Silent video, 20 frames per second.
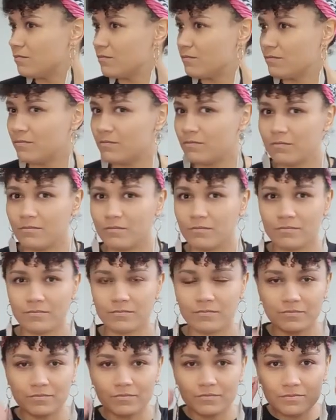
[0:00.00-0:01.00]

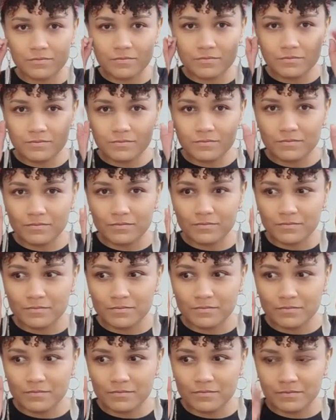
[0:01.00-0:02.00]

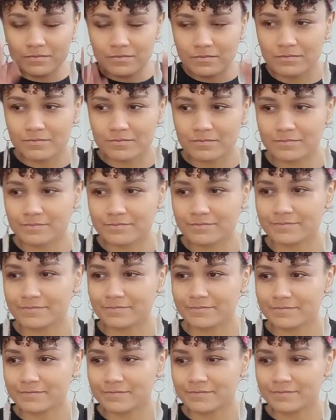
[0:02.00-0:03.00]

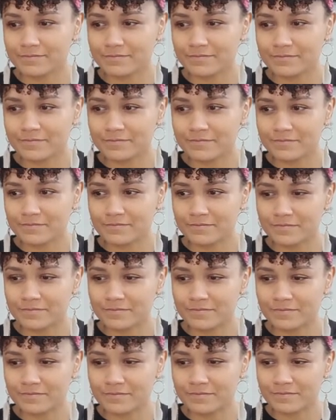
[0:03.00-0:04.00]

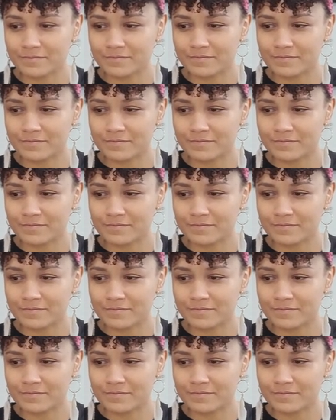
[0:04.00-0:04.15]
(not speaking)